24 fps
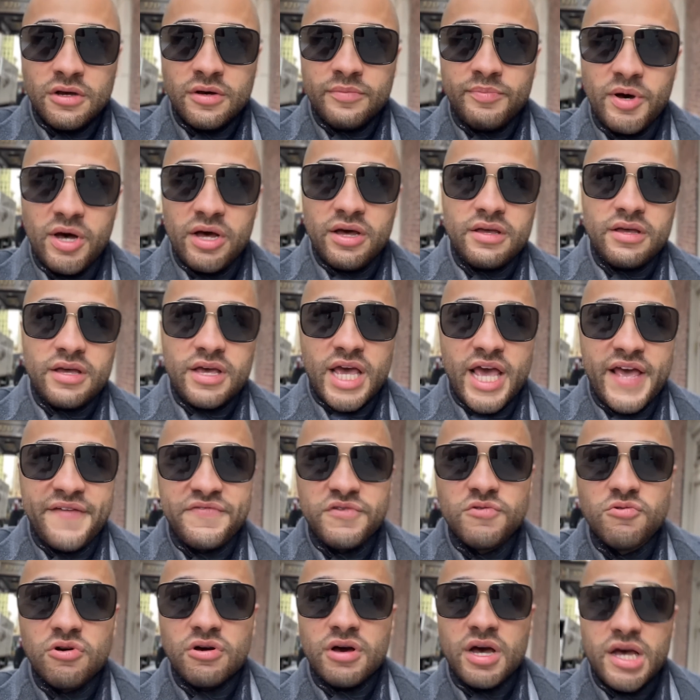But if
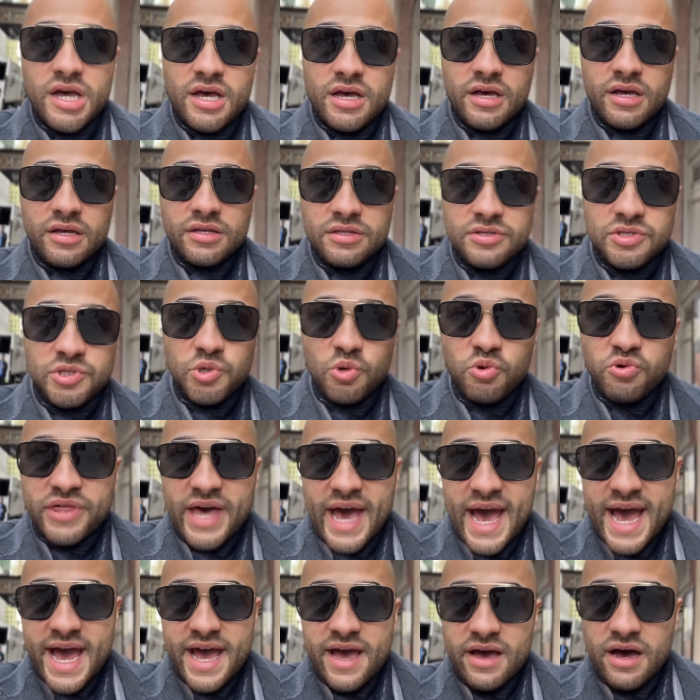you do
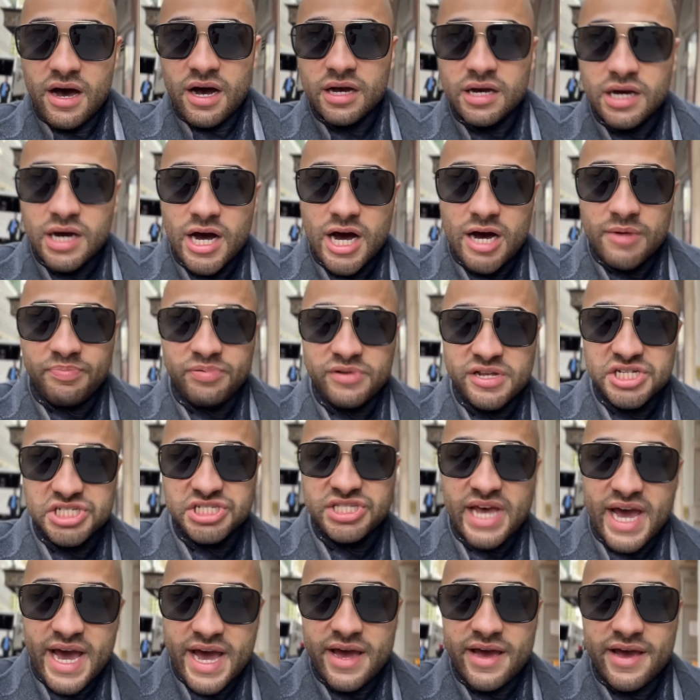that, accomplish
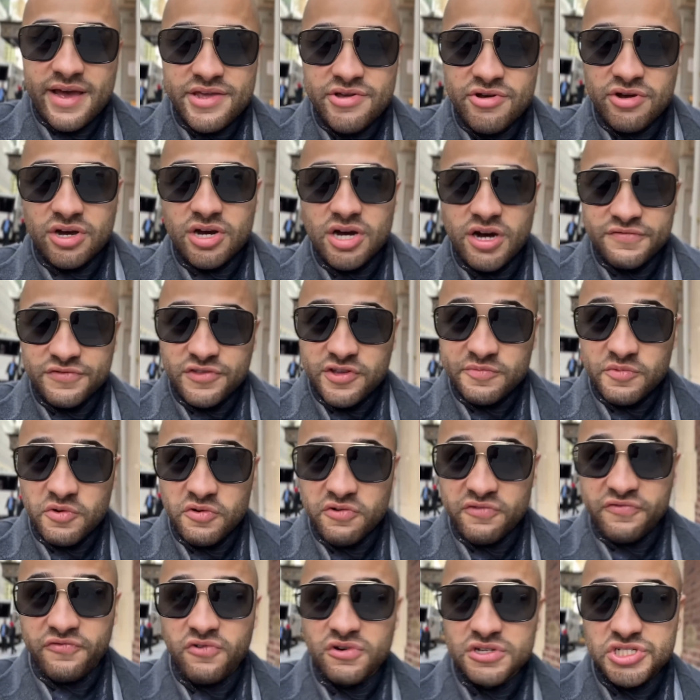that, and you're comfortable
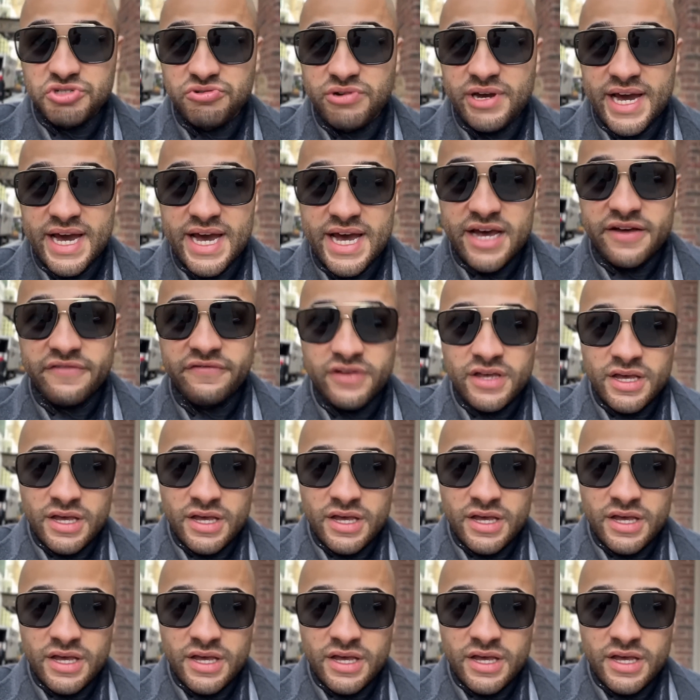with what you have,